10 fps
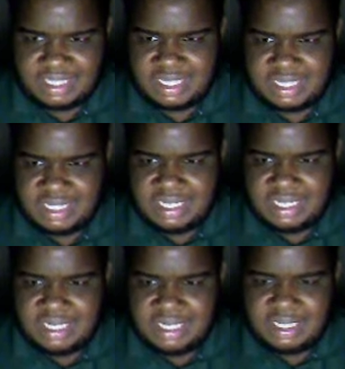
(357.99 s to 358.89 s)
like
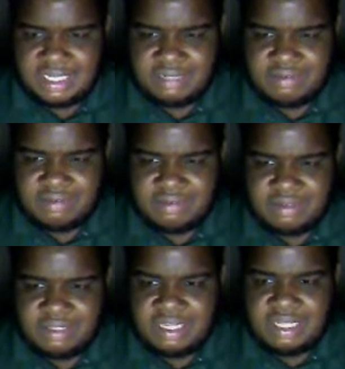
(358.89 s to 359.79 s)

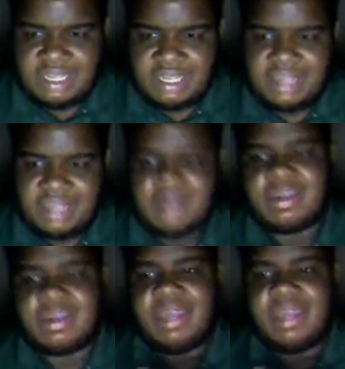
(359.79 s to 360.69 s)
okay, back in
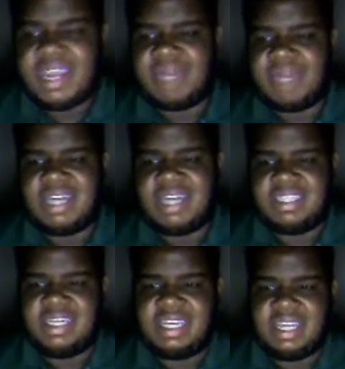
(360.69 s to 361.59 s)
my day, I didn't
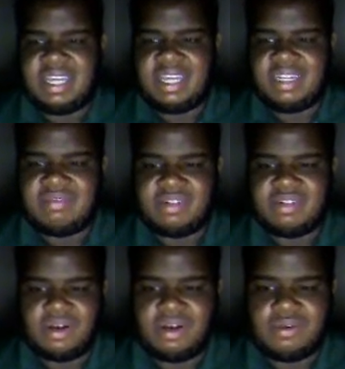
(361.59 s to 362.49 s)
really own a
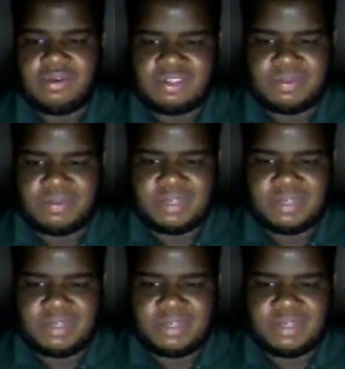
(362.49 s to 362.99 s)
Super Nintendo,